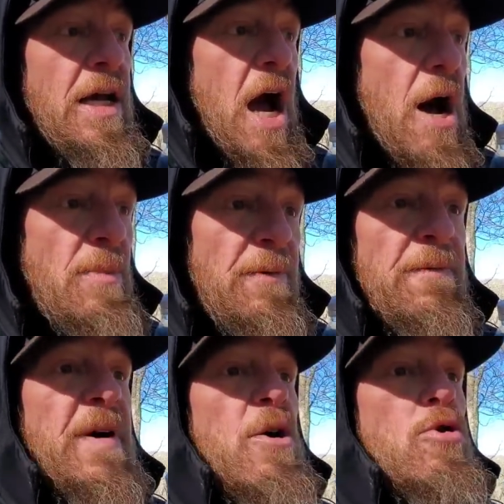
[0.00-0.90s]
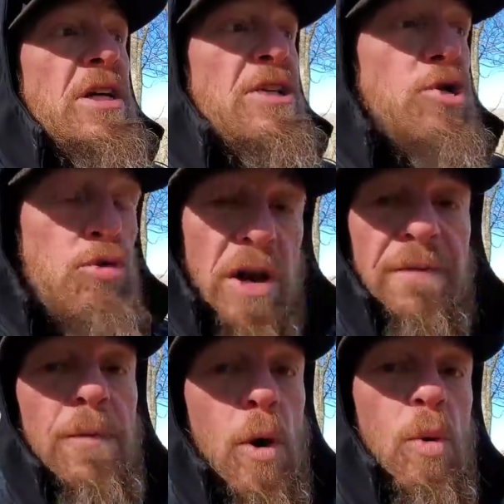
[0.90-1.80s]
I'm a very
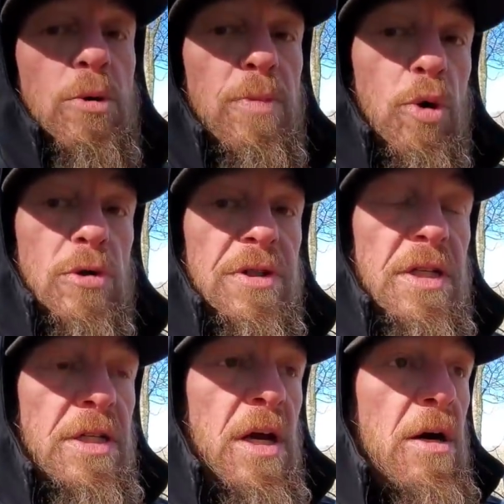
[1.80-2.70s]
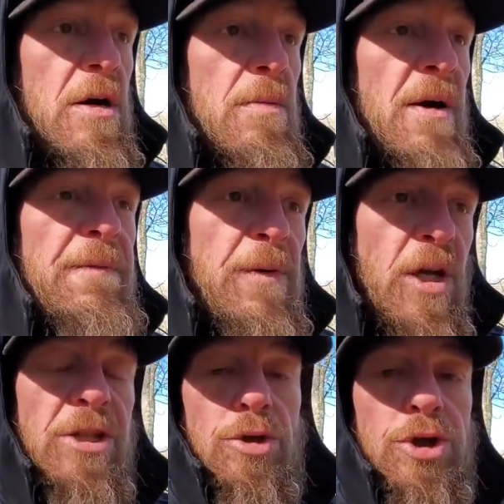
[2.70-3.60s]
straightforward person. I feel
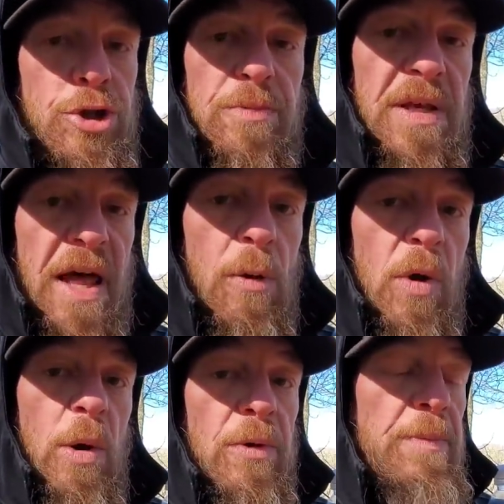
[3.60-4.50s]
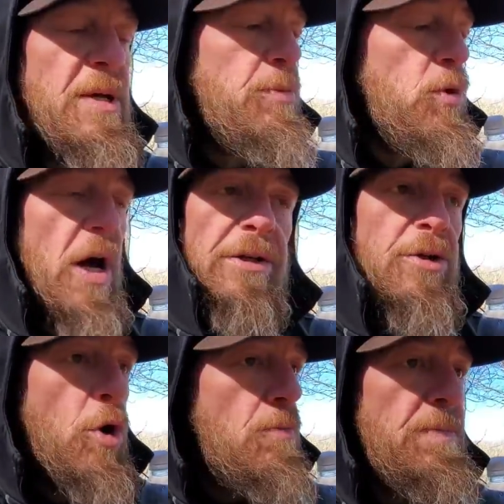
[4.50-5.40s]
like you should be that way with people. I
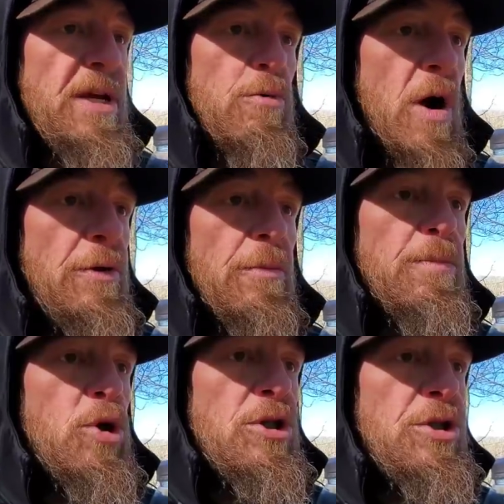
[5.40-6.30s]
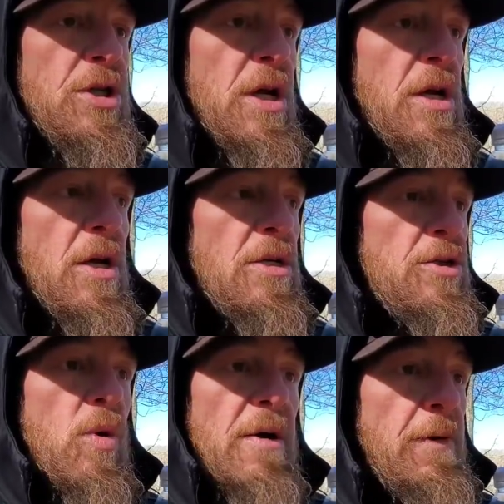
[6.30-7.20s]
don't beat around the bush.
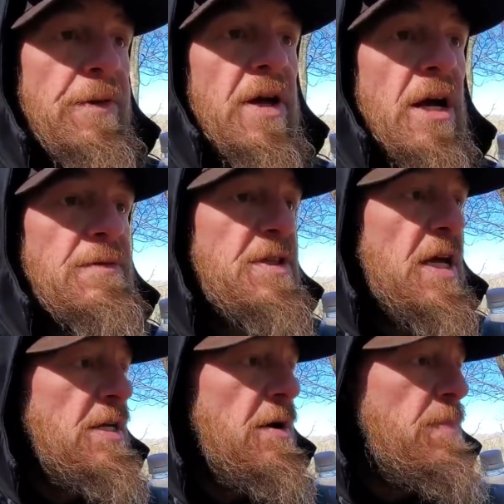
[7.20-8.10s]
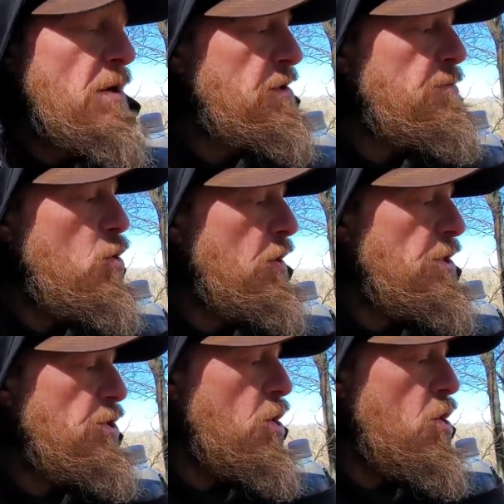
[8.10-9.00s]
So everything I've said about
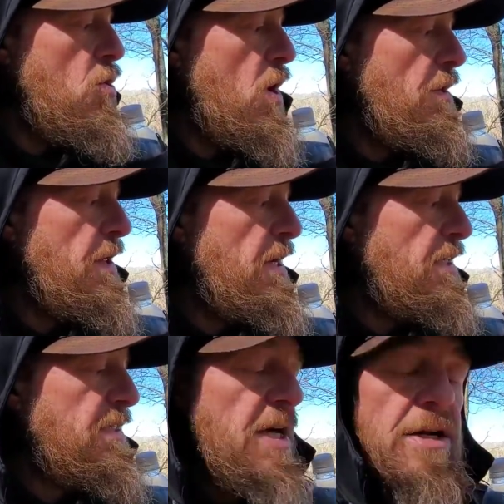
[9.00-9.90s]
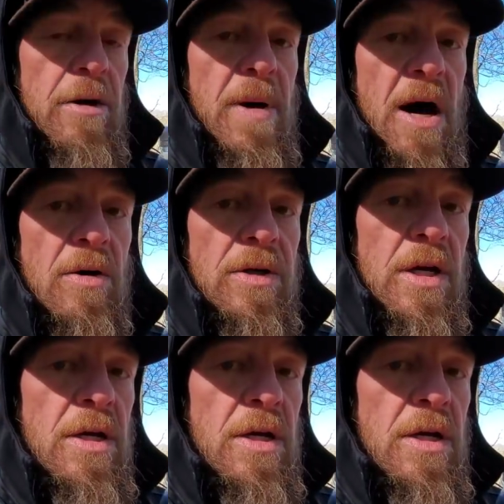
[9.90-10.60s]
Smokin' Joe, that I said about